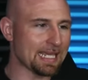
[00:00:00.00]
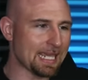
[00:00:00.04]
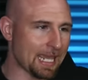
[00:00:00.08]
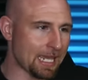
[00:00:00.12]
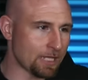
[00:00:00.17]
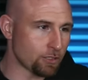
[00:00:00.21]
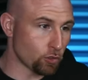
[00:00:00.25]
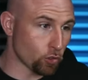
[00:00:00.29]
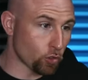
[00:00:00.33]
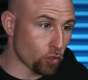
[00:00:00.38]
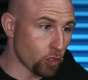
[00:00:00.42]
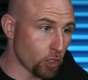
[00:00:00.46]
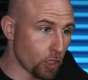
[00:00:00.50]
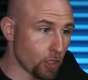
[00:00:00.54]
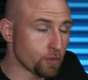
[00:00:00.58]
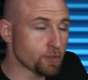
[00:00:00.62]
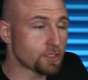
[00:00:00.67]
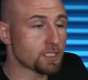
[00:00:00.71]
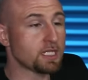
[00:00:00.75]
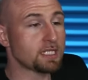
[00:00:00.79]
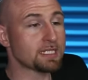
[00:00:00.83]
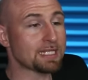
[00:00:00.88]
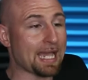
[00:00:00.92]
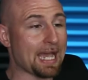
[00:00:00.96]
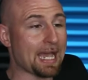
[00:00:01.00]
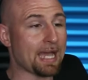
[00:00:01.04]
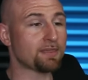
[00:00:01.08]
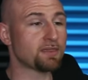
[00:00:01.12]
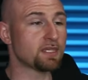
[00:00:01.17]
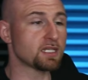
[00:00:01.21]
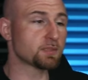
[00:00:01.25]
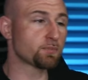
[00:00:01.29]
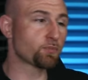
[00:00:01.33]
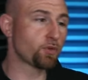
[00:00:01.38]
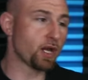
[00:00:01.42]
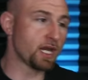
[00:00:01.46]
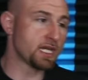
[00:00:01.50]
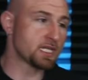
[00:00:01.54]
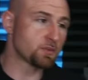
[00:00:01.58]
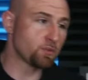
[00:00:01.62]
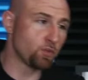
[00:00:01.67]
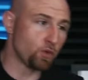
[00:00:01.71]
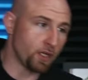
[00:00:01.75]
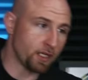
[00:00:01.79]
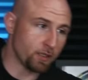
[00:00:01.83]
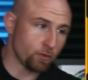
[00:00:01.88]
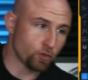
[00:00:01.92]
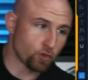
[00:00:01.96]
candle closes at this price
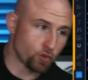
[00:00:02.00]
point,